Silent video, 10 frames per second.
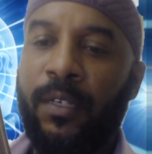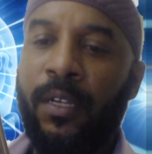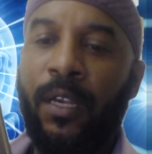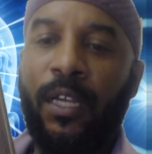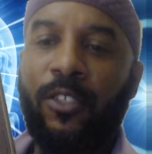
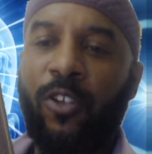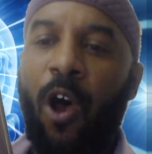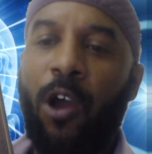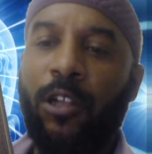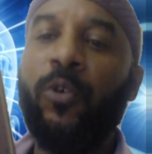
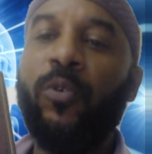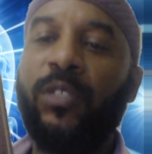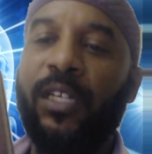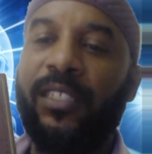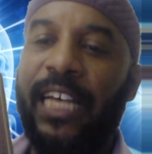talk to
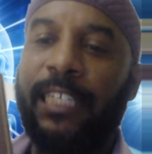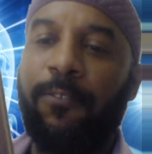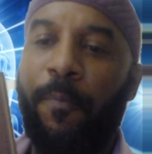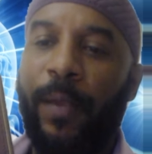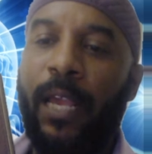successful
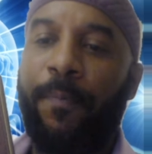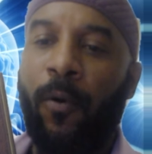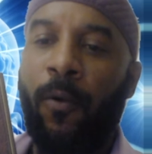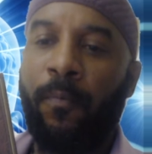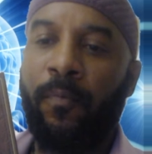
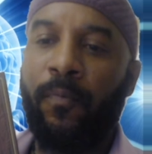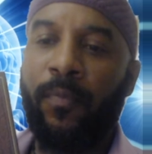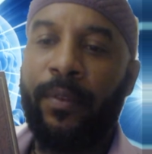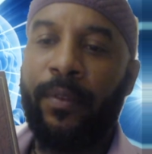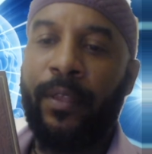people
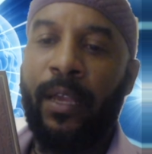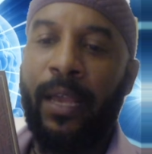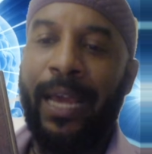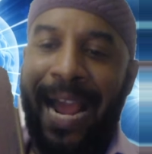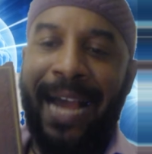and
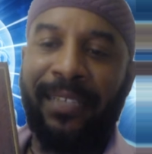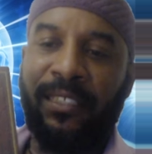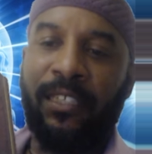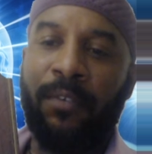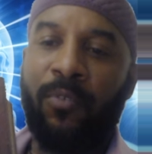ask
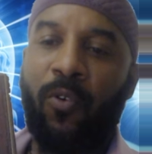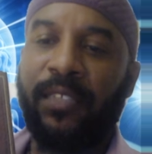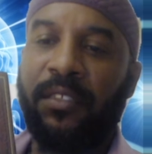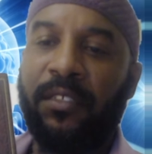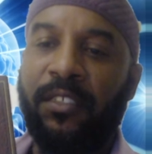them
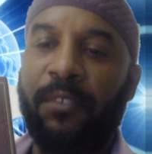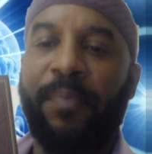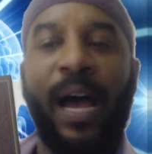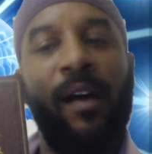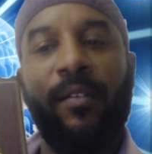questions
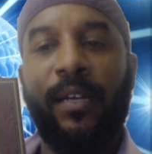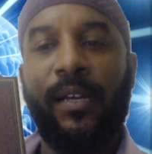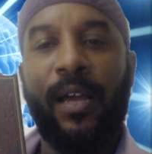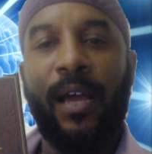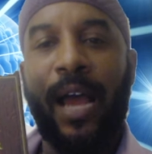about
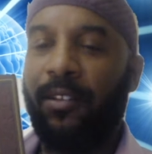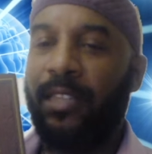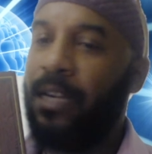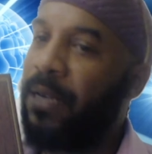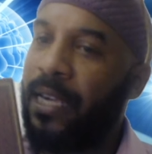how they
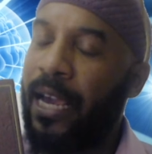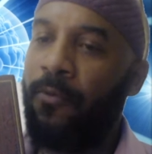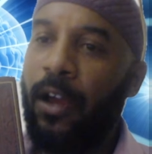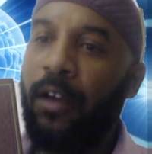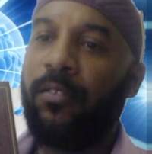became
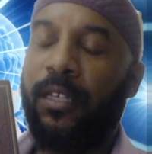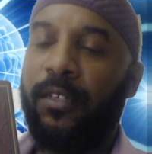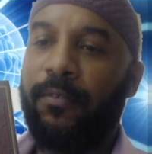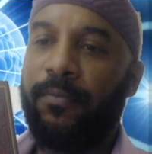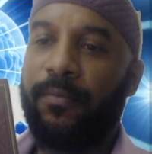wealthy.
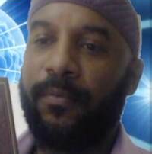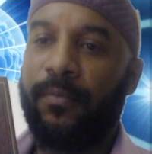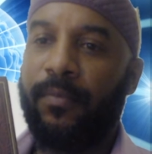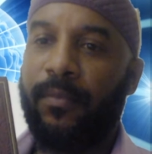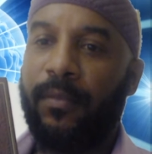
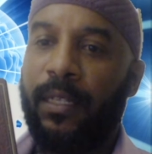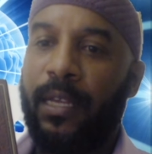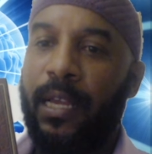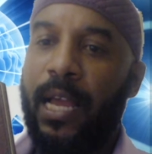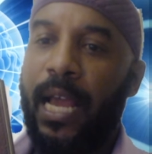
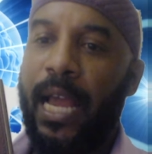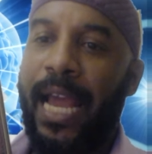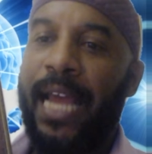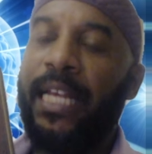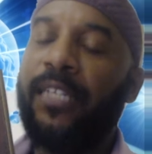And
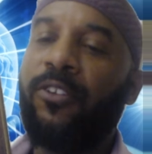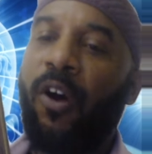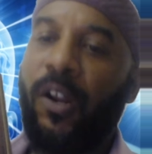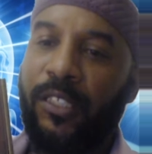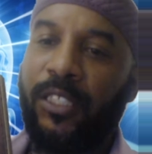he talked
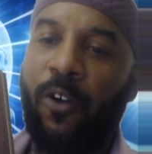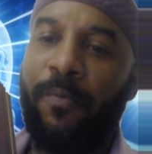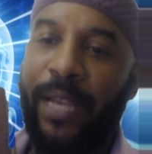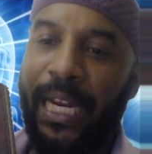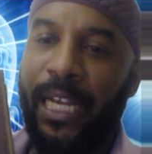to so
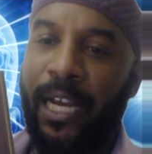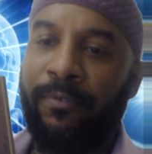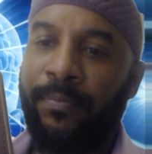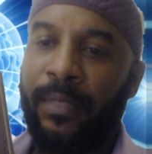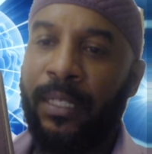many of
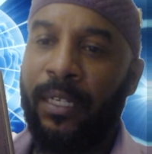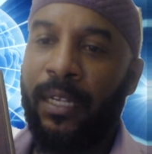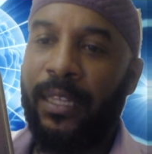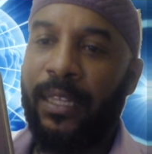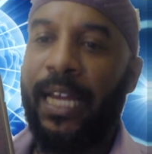them
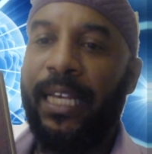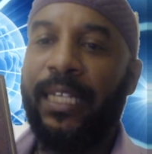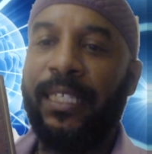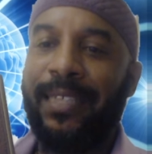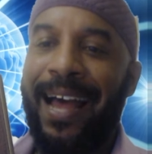that he
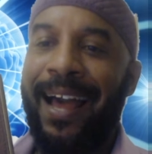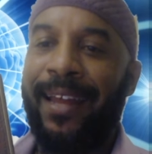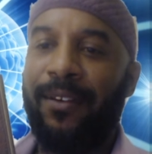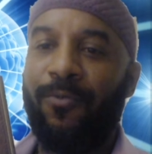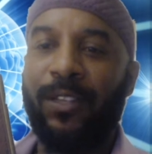
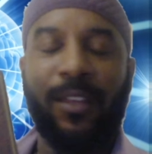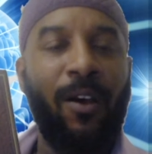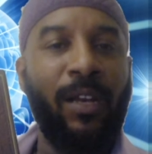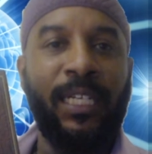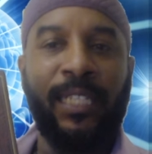decided, with all of
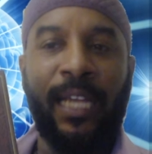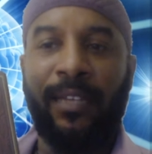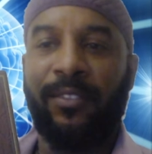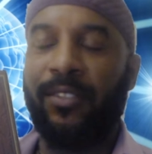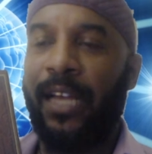these
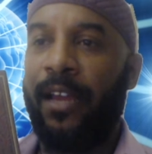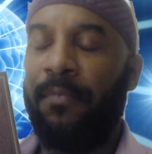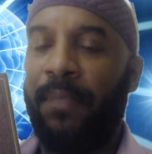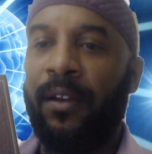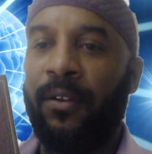answers, I had
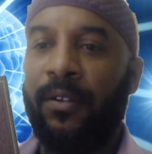better